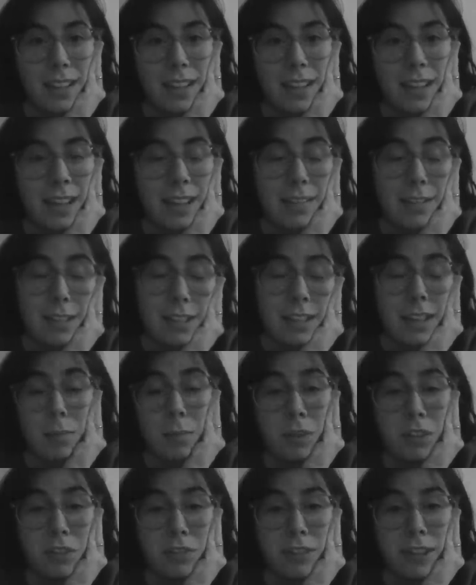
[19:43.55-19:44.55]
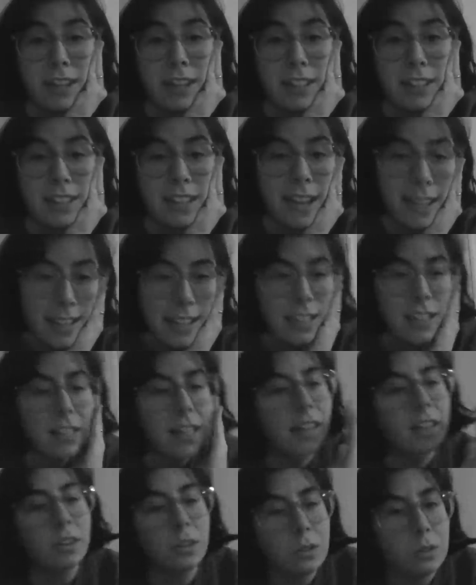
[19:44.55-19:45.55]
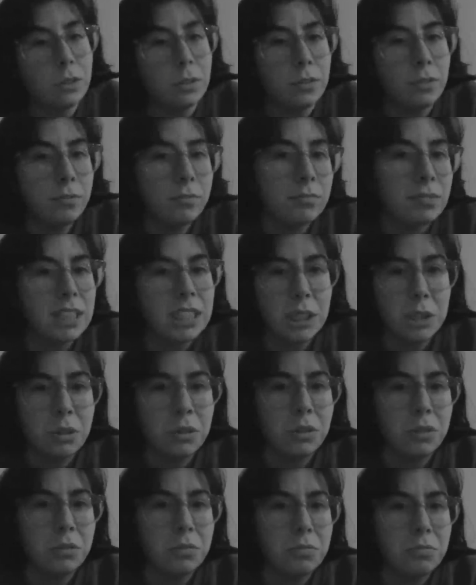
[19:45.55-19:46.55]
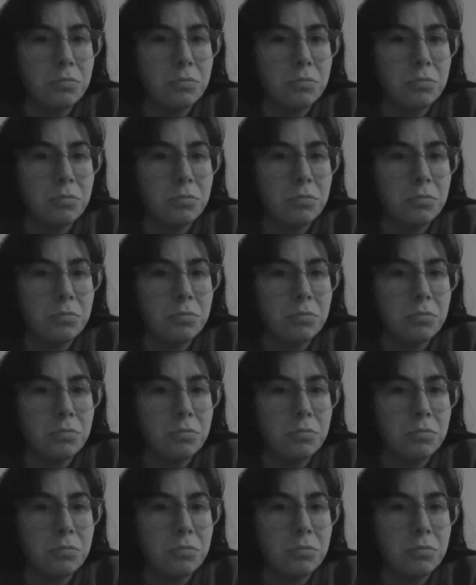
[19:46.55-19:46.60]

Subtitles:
I still am on the fence. I think it's kind of cool. Is it cool?